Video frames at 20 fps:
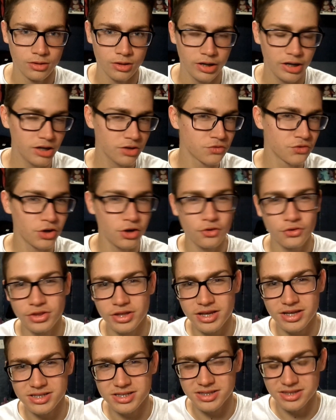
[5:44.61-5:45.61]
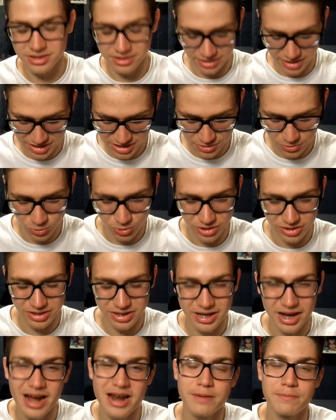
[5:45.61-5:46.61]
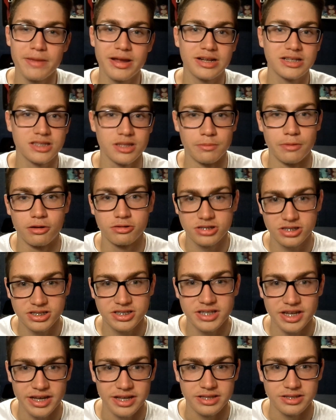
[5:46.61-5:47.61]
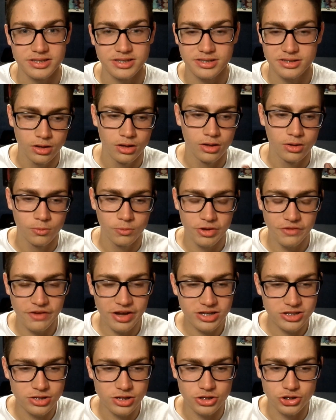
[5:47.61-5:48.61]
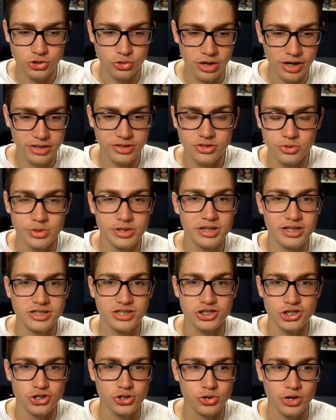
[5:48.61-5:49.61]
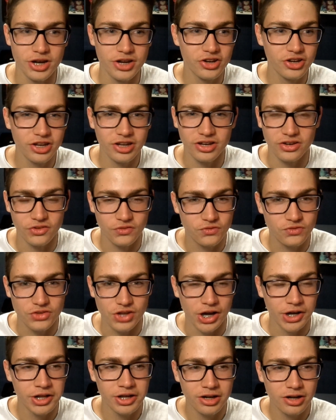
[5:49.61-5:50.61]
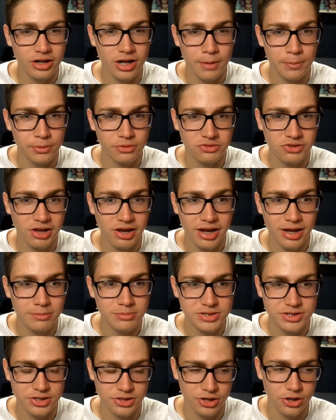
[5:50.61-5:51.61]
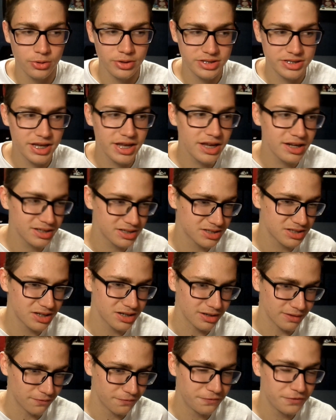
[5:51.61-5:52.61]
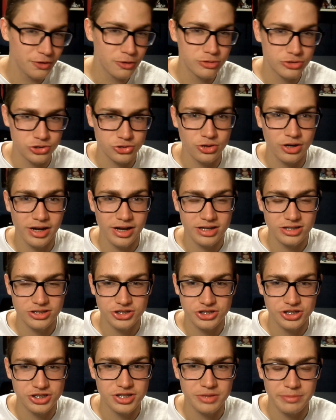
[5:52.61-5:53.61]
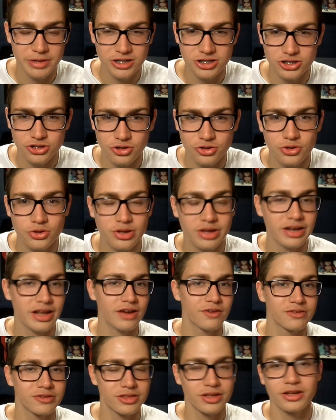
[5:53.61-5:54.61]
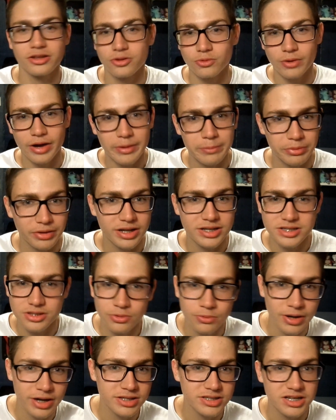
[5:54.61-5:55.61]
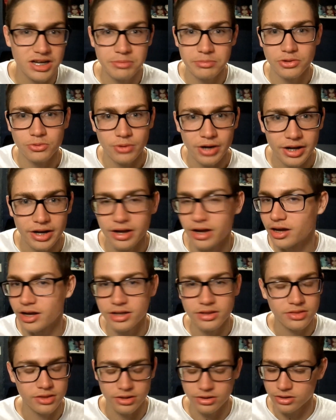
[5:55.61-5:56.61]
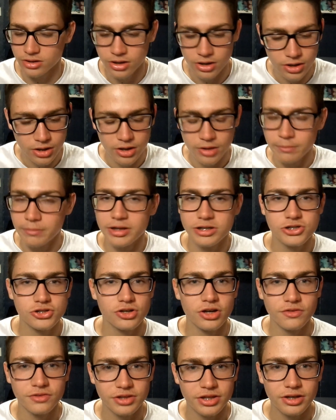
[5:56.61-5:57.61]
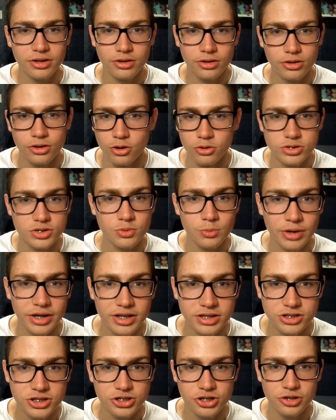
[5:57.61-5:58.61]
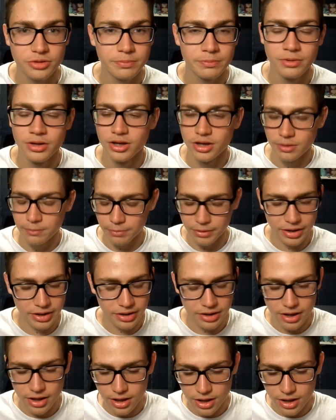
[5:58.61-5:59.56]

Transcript: Out of all of these, this one kind of makes the most sense. We've actually tried doing this in training and had done it a couple of times. You know, it takes a few tries just to make sure you get everything in the right place, the right time, the right height, and make sure everything goes the way it should. But